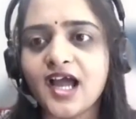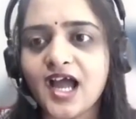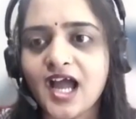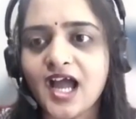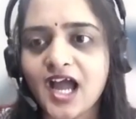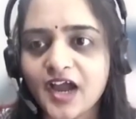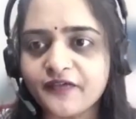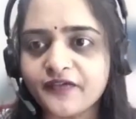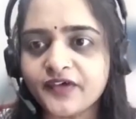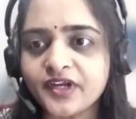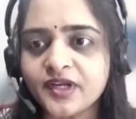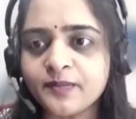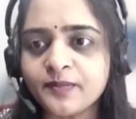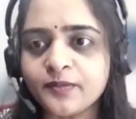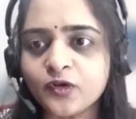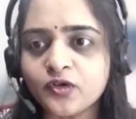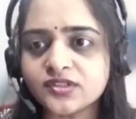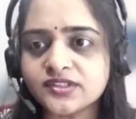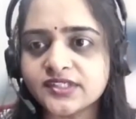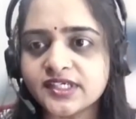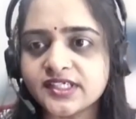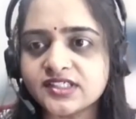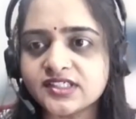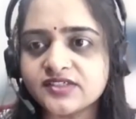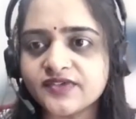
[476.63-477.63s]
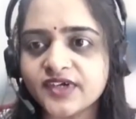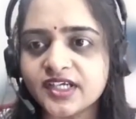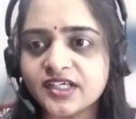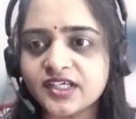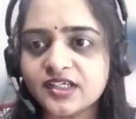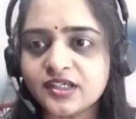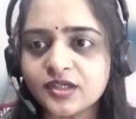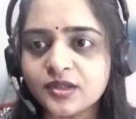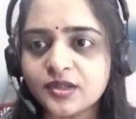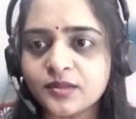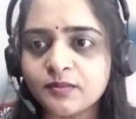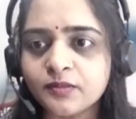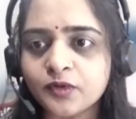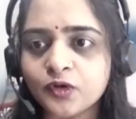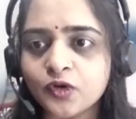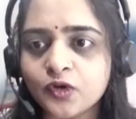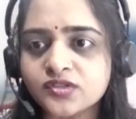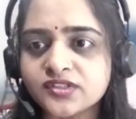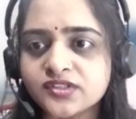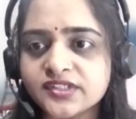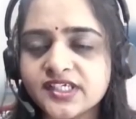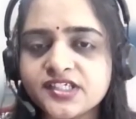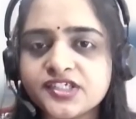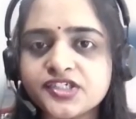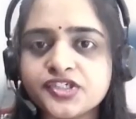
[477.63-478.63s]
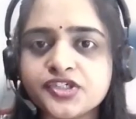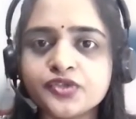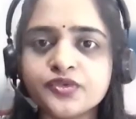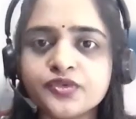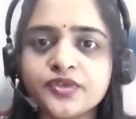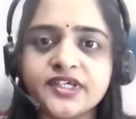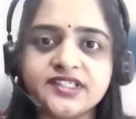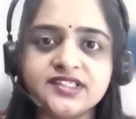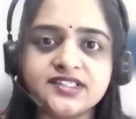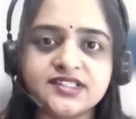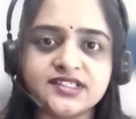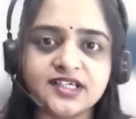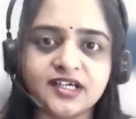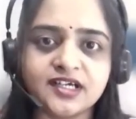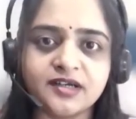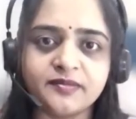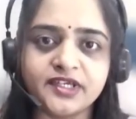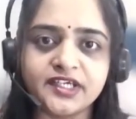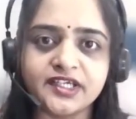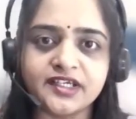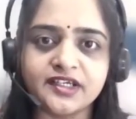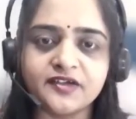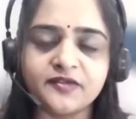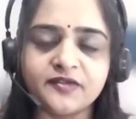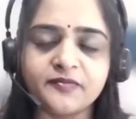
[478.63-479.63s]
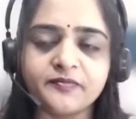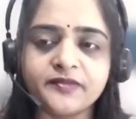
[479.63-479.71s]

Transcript: After process 1, process 2 is coming.